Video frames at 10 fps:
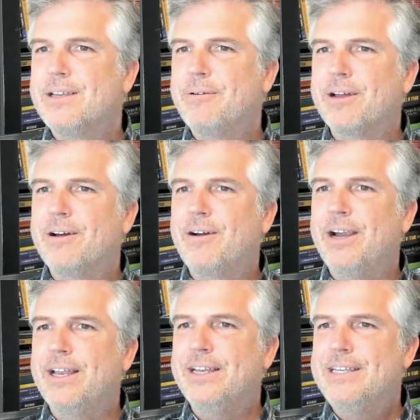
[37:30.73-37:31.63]
here we go. All
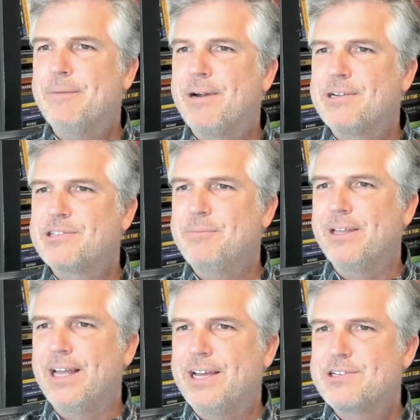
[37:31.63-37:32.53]
right. A debt buyer sued me
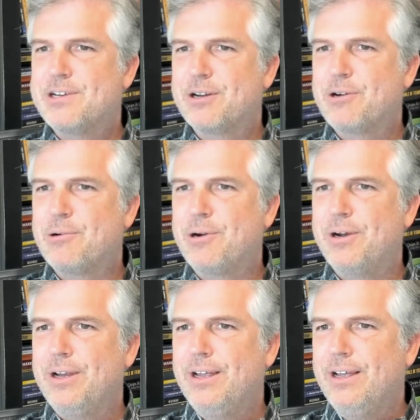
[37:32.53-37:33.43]
last year in
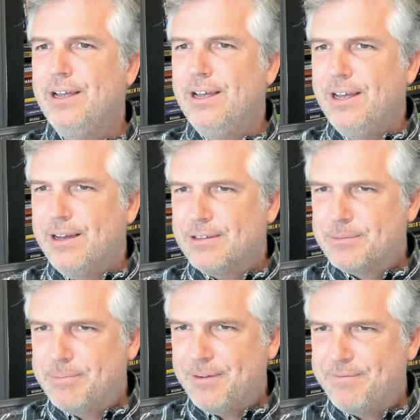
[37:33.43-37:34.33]
court. I was
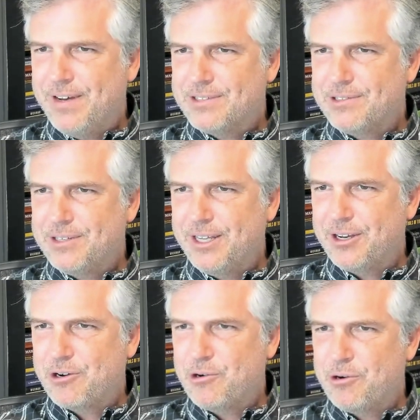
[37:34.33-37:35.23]
bumfuzzled in
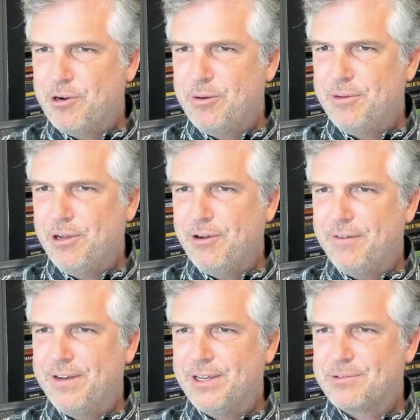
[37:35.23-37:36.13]
the courtroom. No
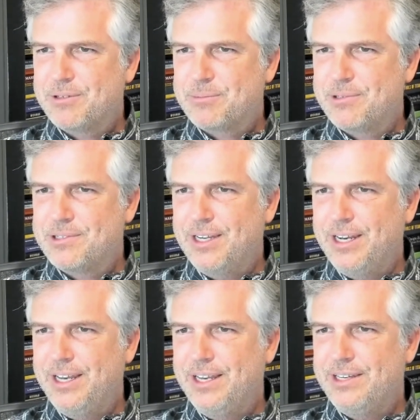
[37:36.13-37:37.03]
evidence was
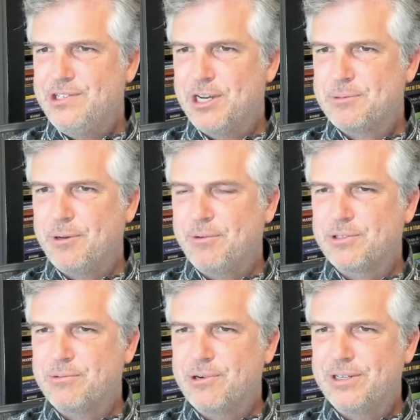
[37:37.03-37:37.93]
presented. Judgment
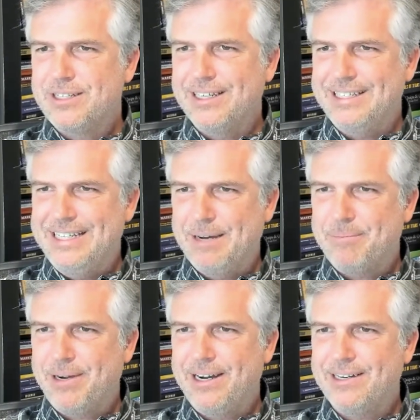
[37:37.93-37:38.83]
was awarded to a
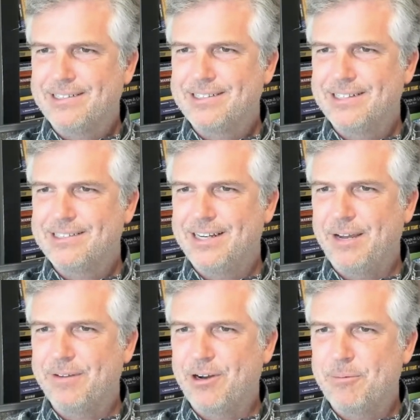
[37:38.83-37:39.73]
debt buyer. Since then, I
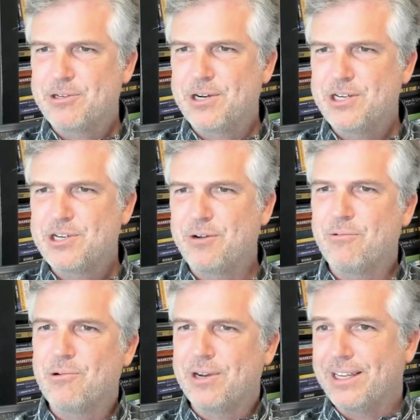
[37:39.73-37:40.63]
have an arbitration
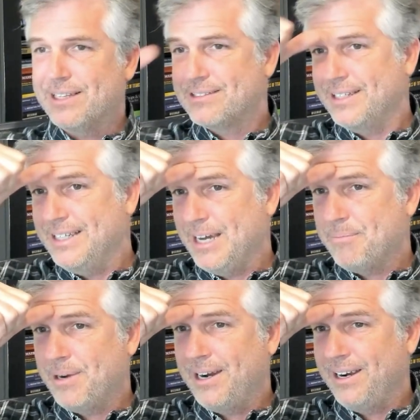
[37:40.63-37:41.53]
award against the
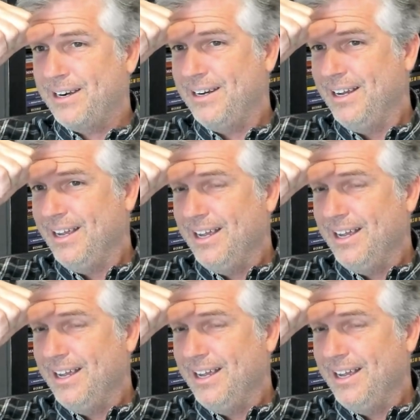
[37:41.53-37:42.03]
debt buyer